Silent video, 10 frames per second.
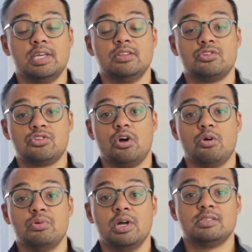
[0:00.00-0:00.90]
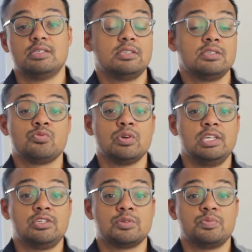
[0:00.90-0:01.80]
in the job? So this is
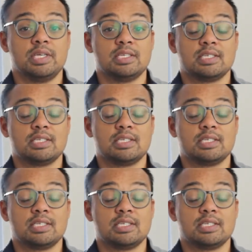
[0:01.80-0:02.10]
really just being